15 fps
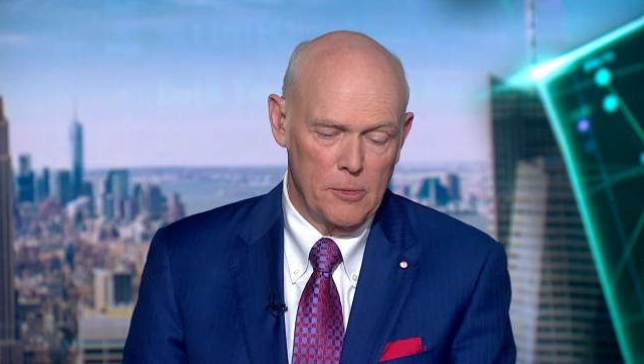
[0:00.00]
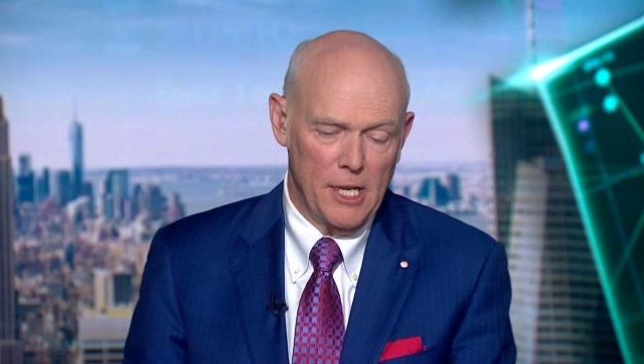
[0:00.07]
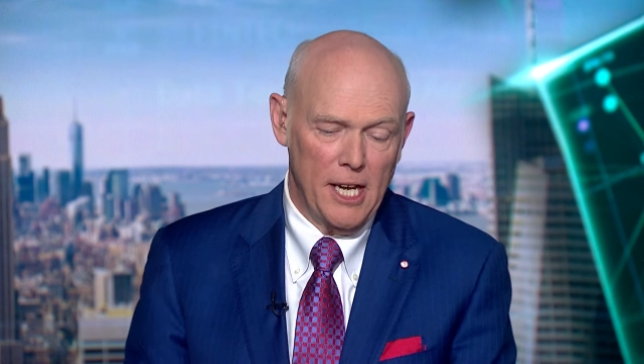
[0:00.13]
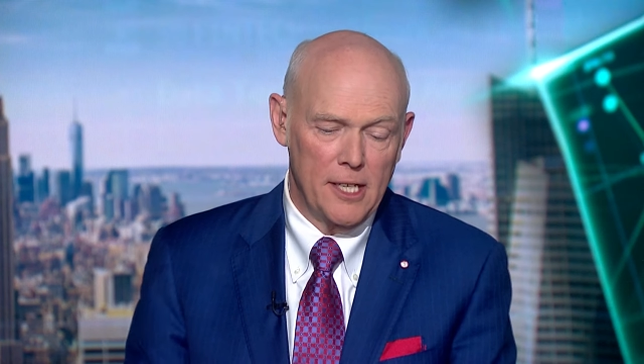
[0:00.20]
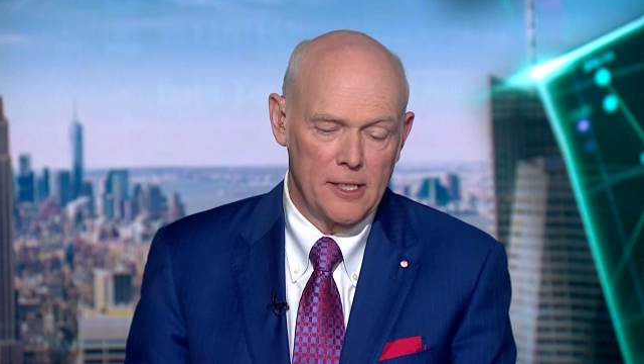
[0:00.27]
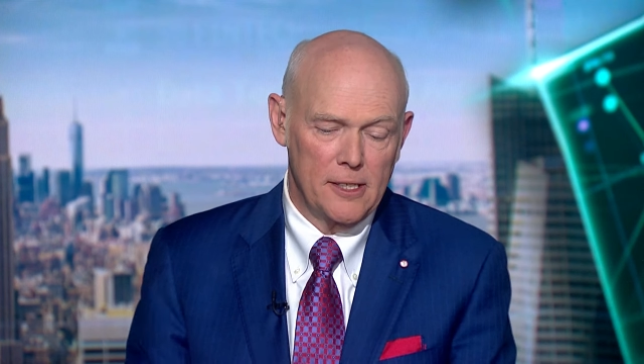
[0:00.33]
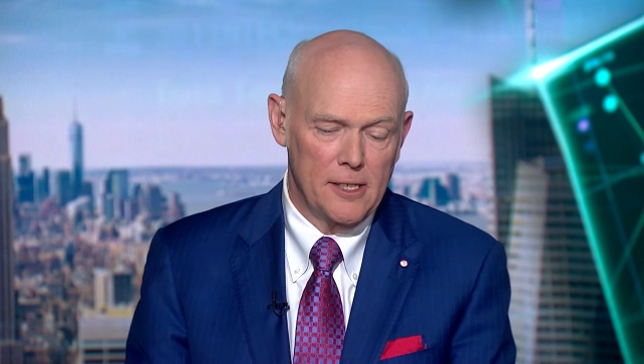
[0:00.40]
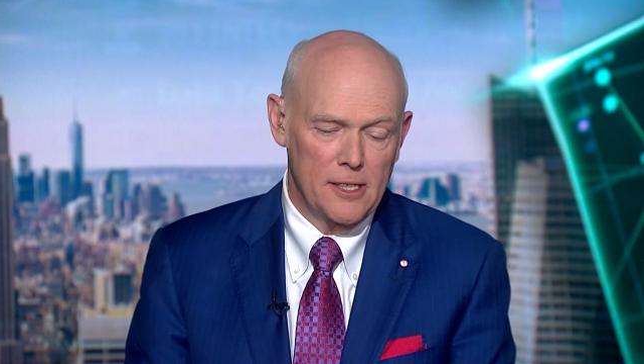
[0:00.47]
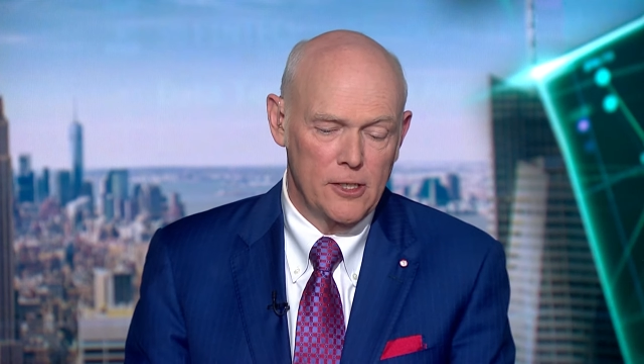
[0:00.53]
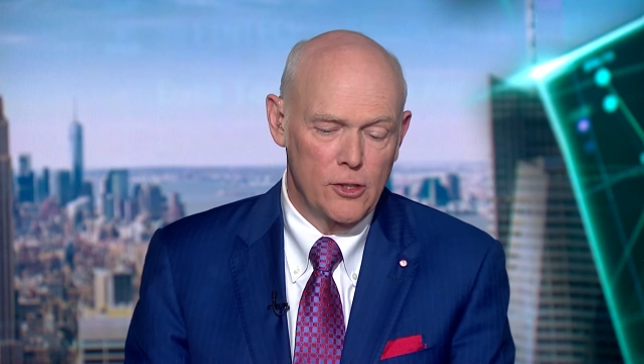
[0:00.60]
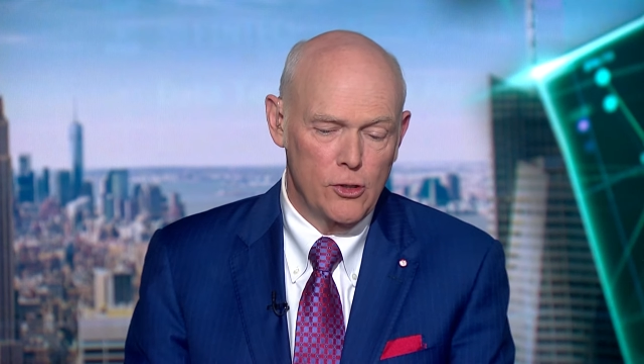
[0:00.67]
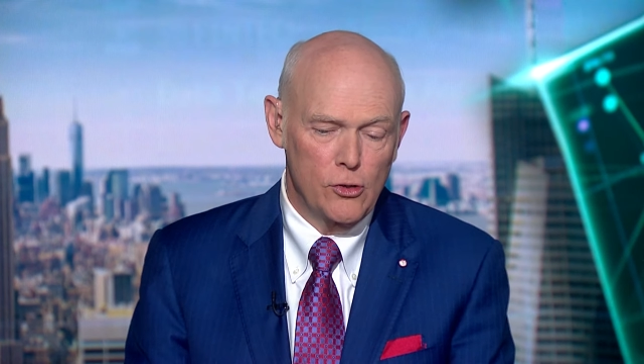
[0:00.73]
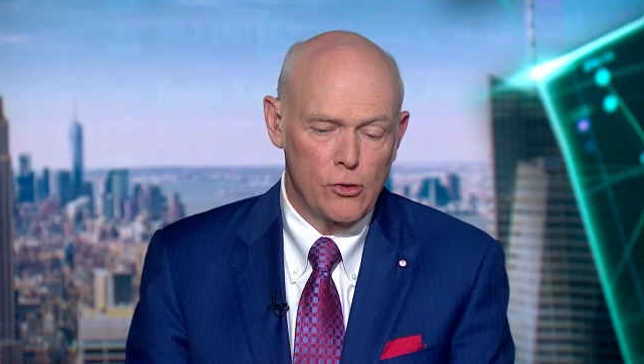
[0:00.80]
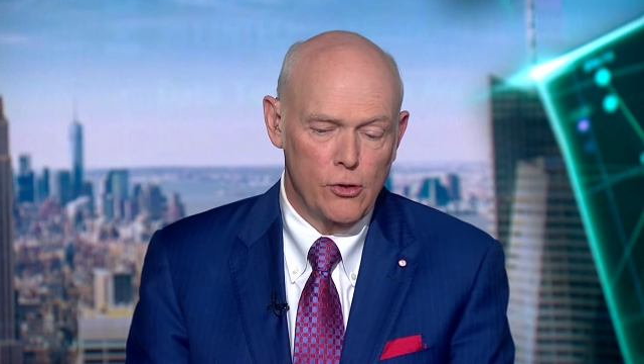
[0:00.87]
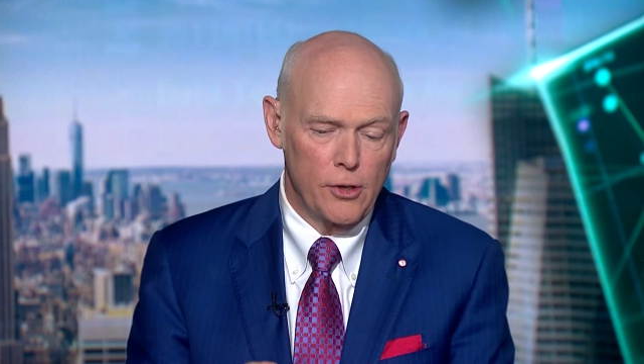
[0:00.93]
not that
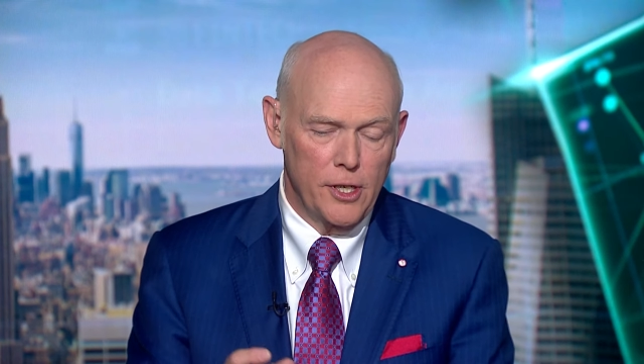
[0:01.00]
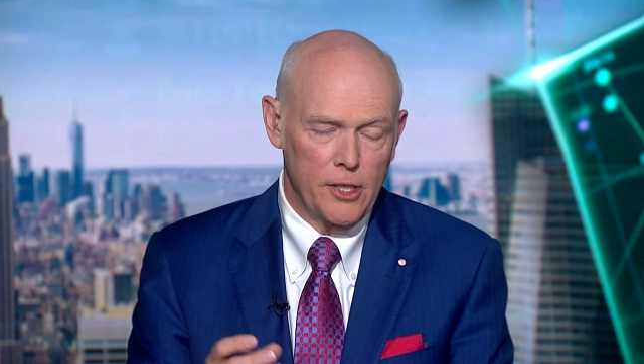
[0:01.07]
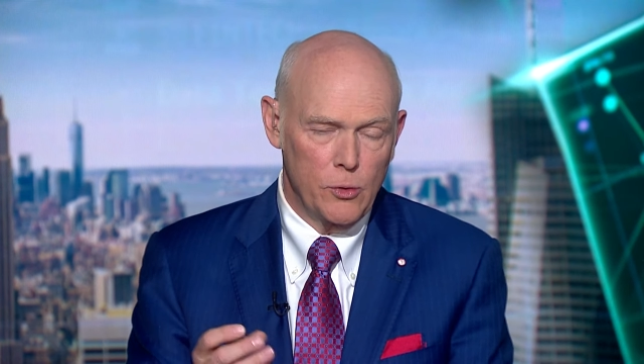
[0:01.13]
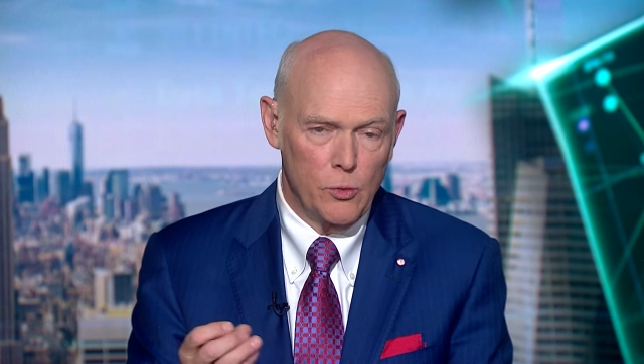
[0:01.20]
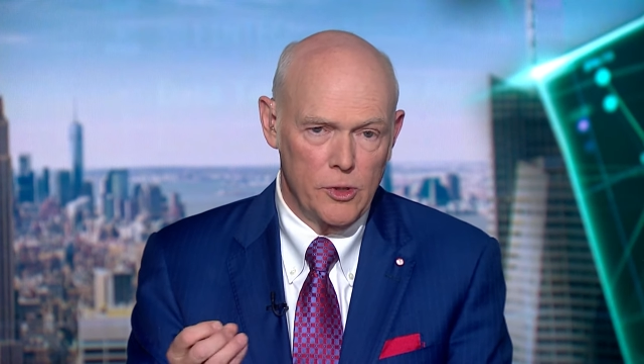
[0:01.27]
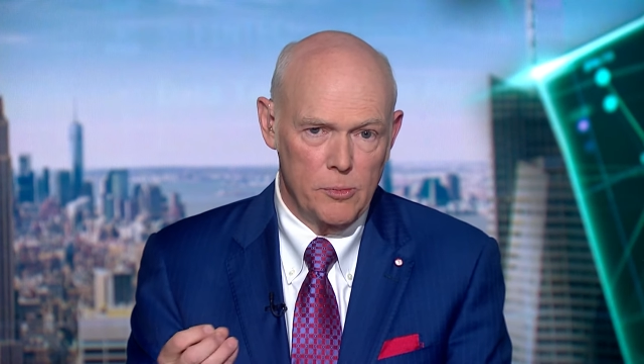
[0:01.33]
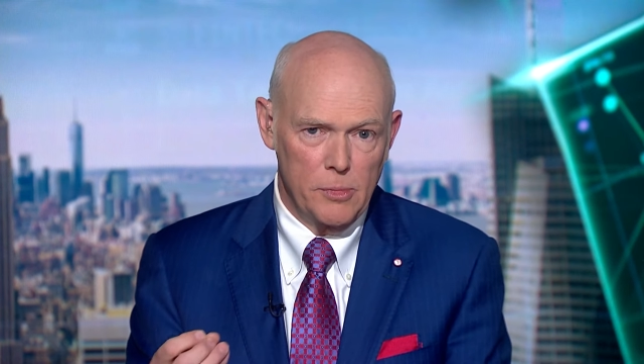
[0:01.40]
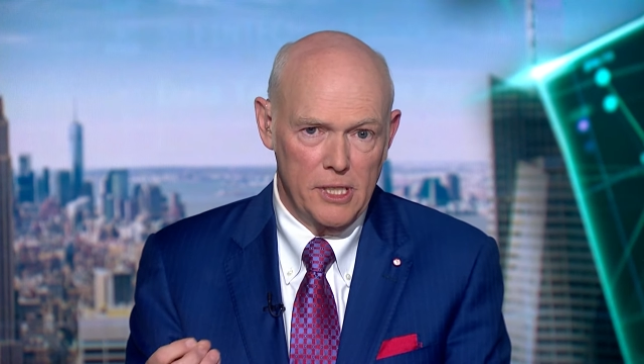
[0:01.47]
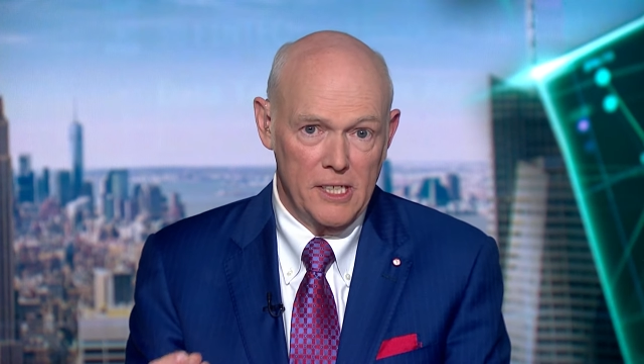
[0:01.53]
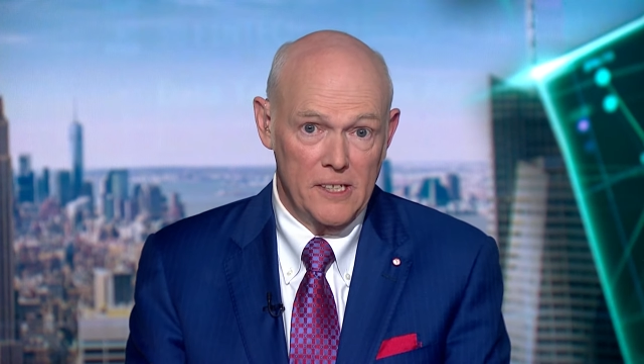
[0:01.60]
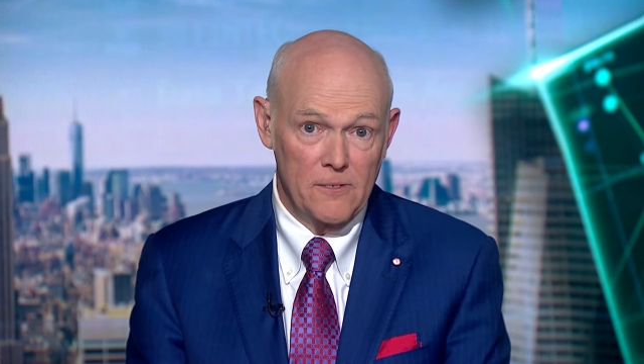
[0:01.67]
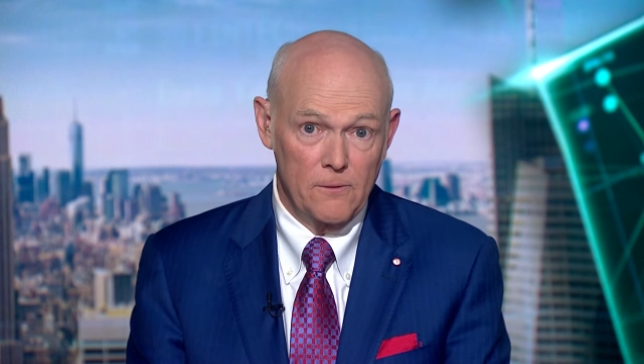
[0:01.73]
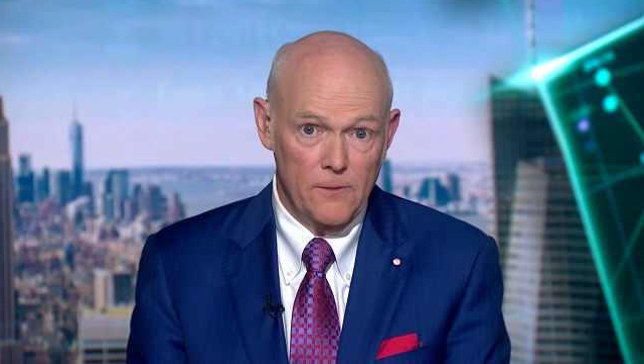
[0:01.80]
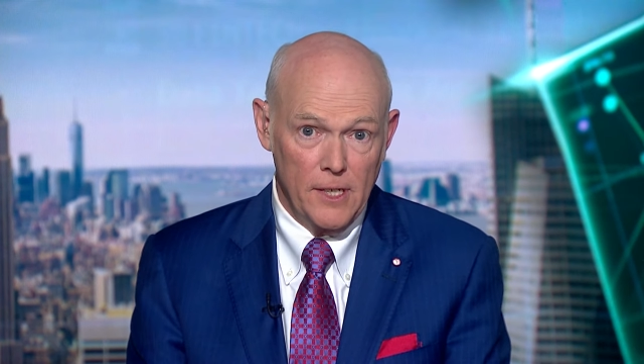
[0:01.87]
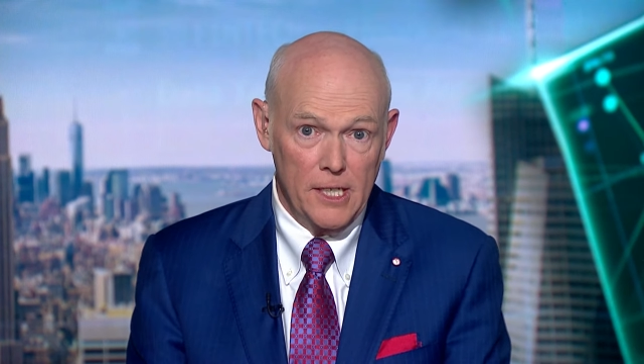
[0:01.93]
Ukraine would be
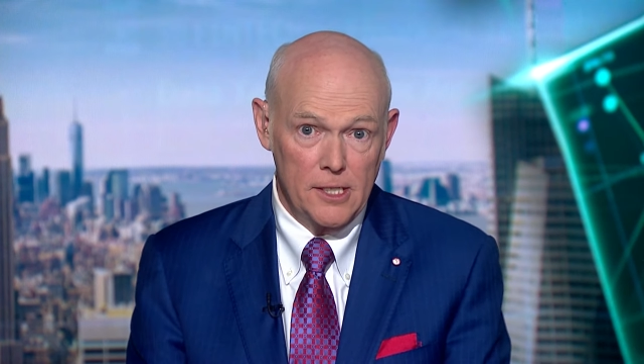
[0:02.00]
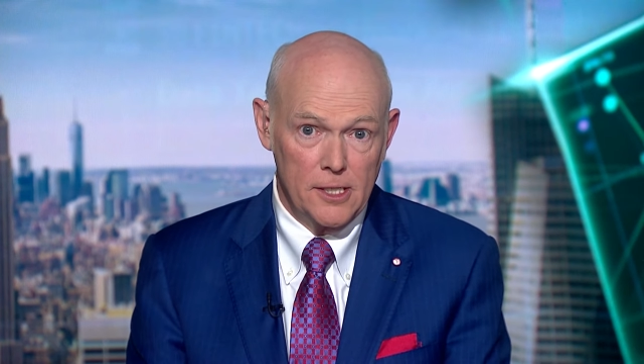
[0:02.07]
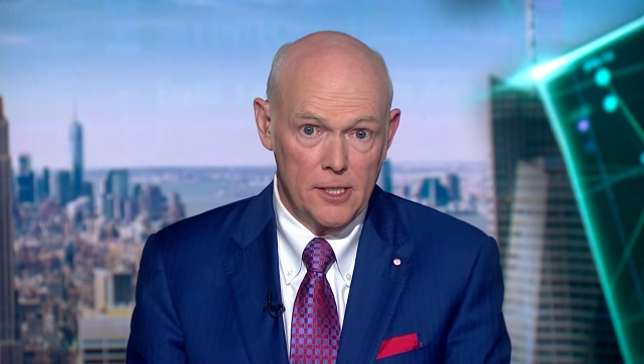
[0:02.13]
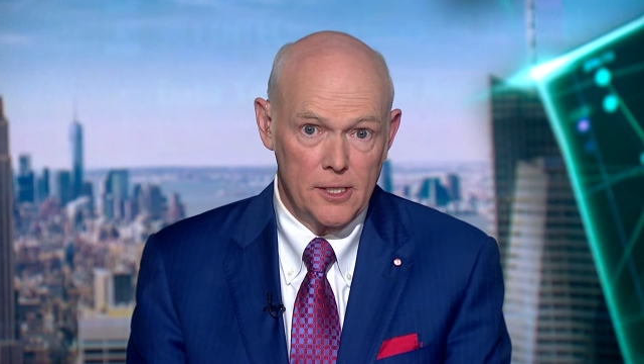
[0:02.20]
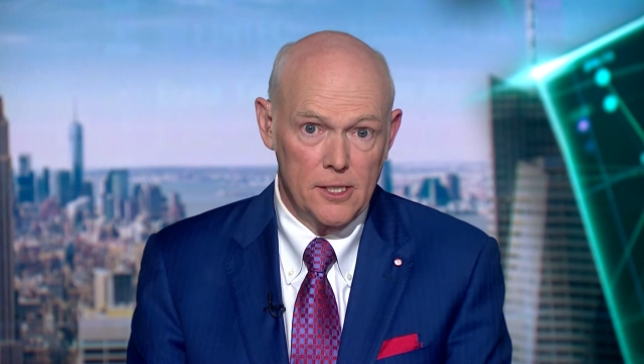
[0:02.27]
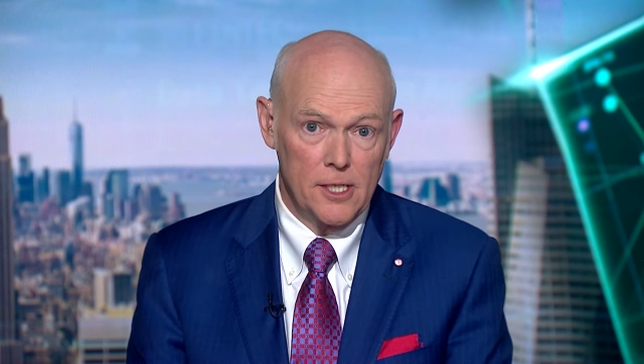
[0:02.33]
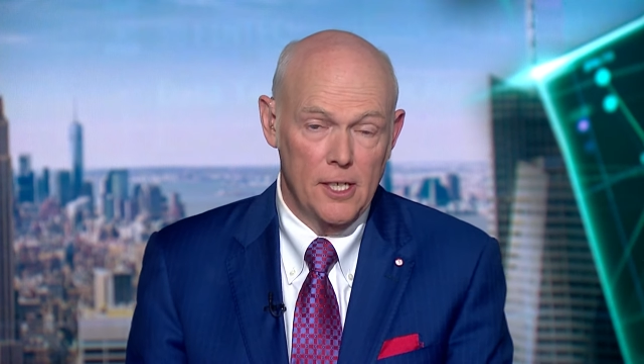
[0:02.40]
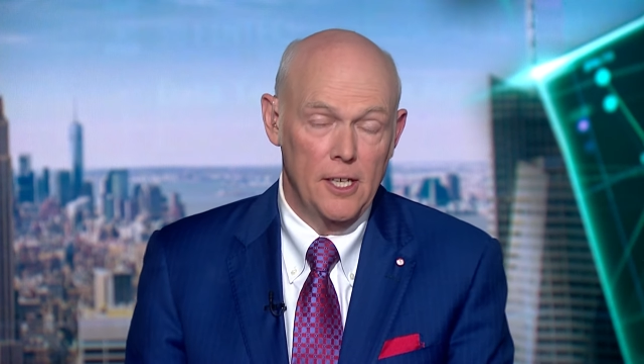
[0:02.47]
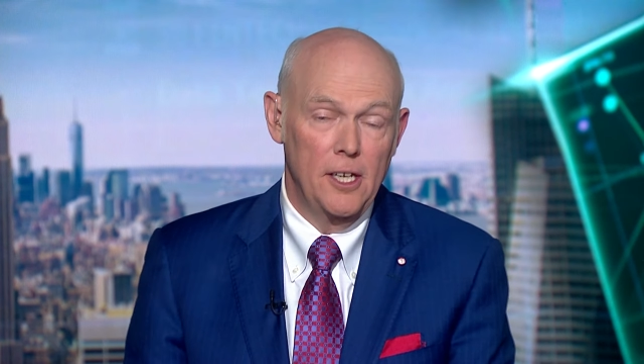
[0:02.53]
invaded,